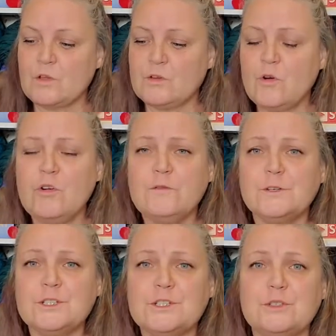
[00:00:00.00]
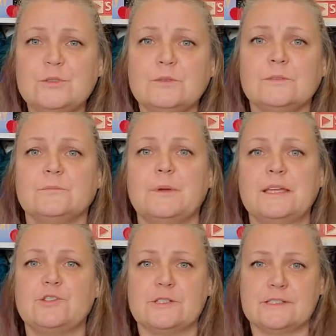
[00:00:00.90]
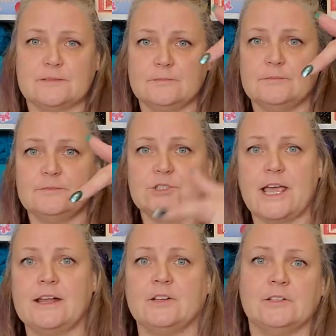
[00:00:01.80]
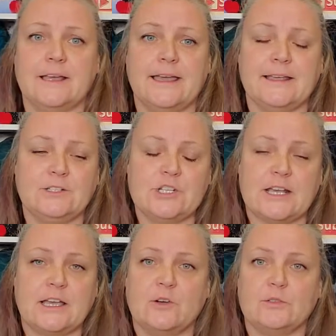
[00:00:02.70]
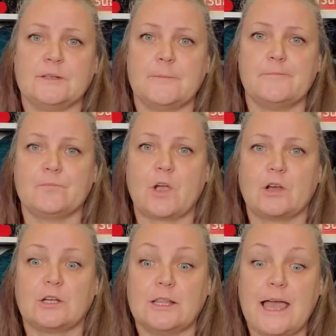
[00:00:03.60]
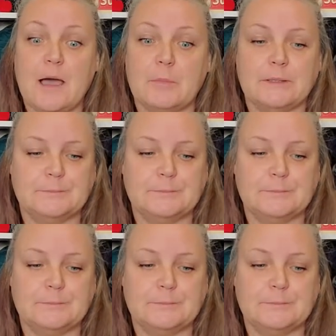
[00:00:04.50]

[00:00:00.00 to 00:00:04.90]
go over to Petra's channel and check out our collab.